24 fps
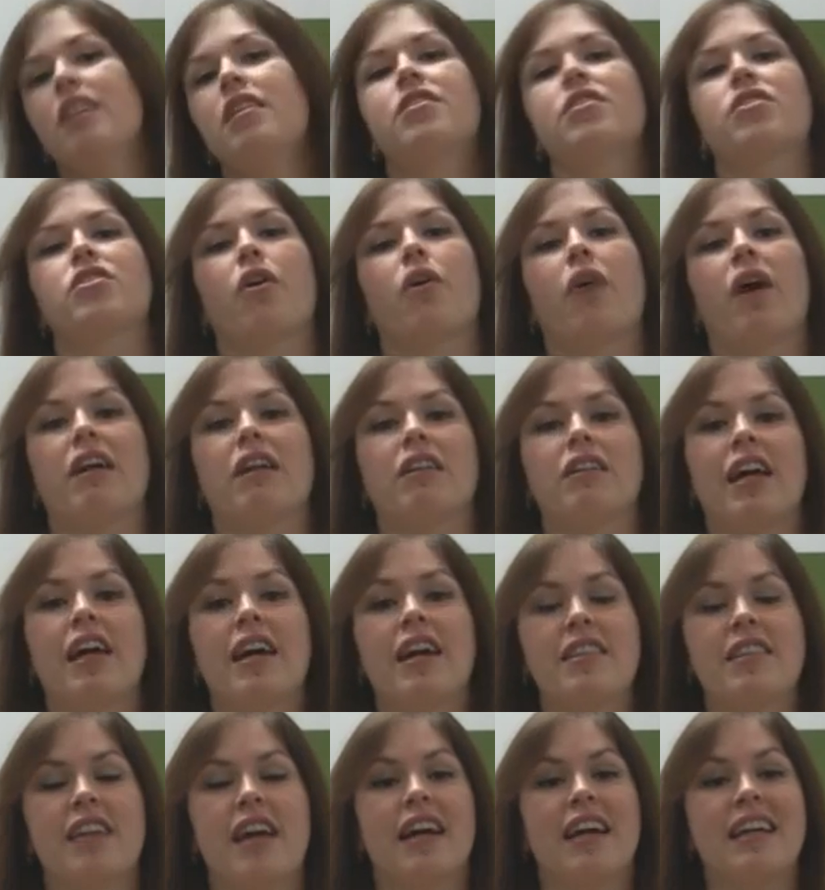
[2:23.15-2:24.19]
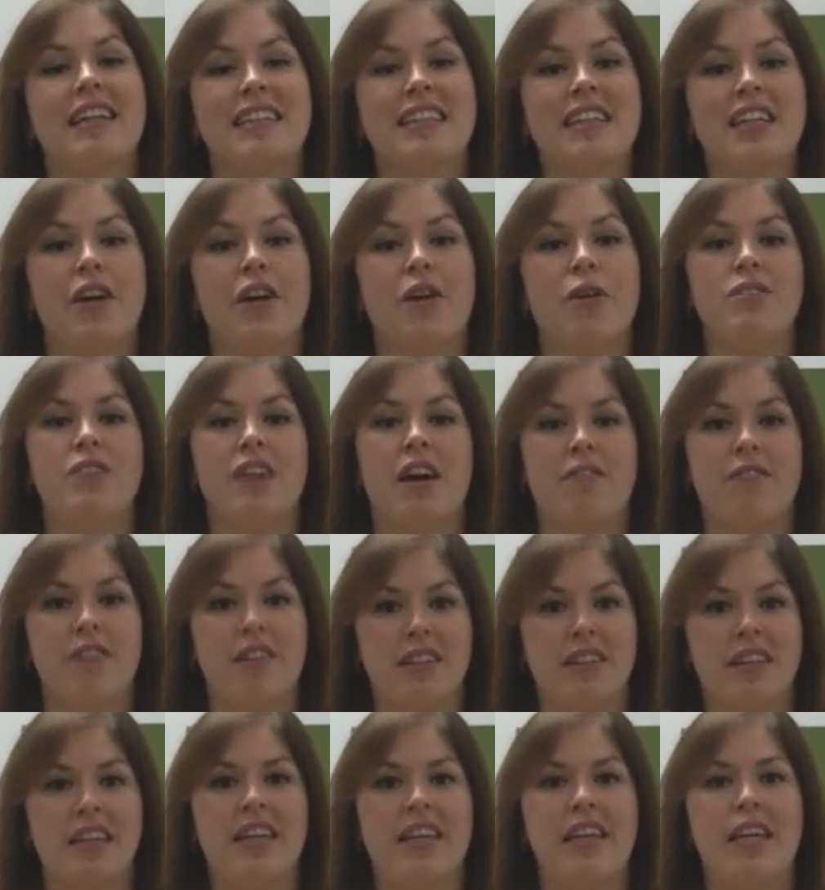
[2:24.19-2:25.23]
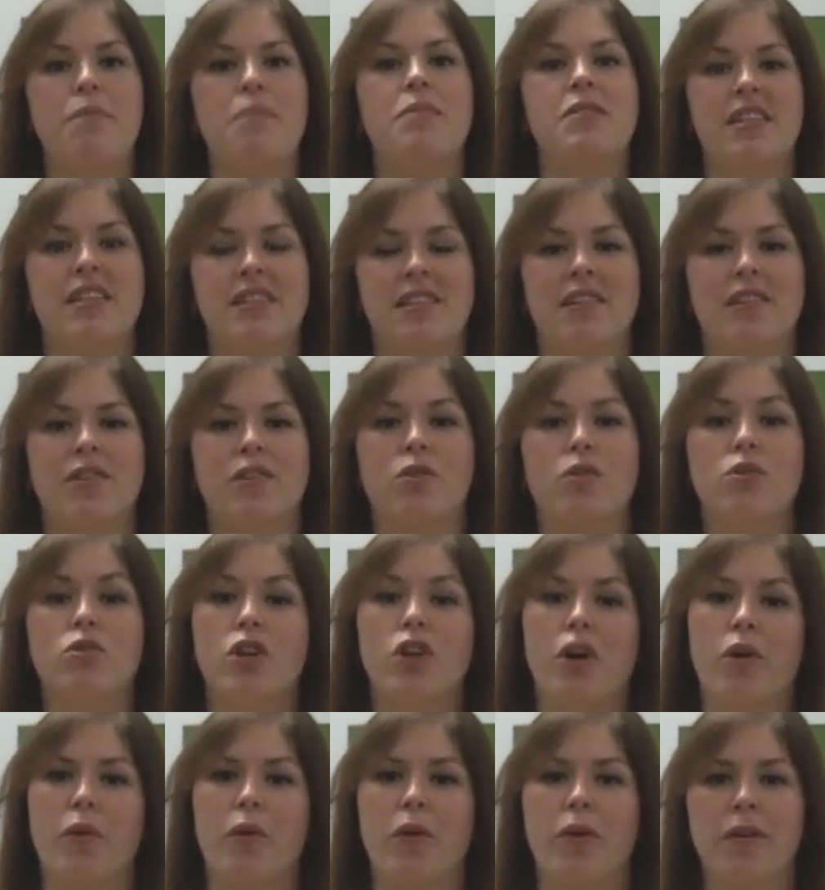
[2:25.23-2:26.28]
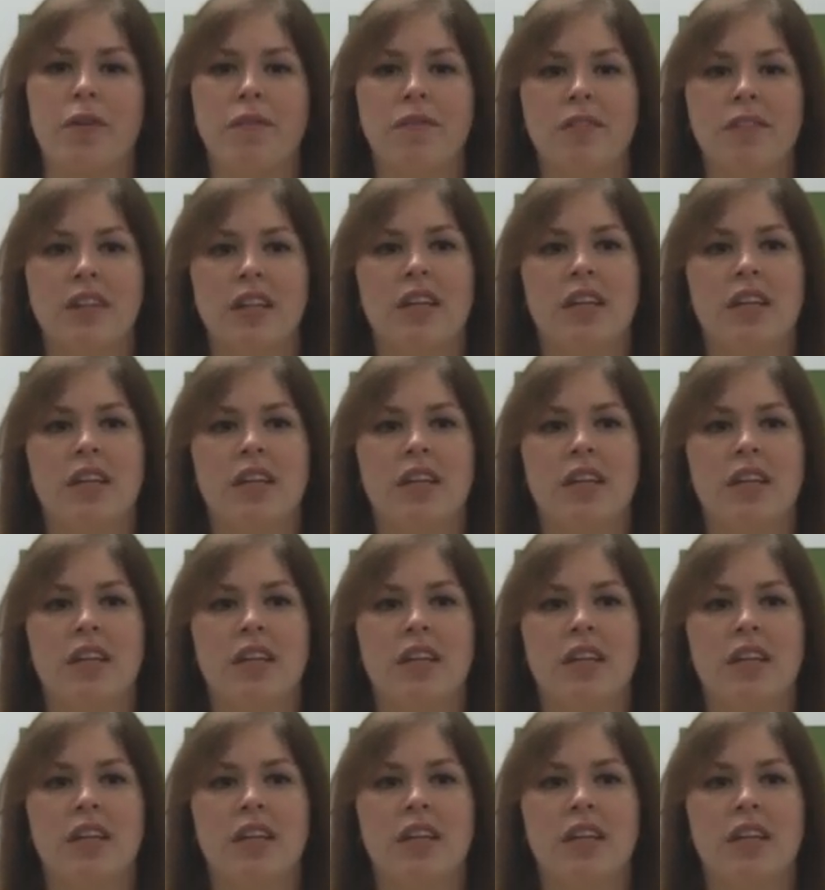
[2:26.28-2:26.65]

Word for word: So I like that Cleo definitely keeps this a little lower.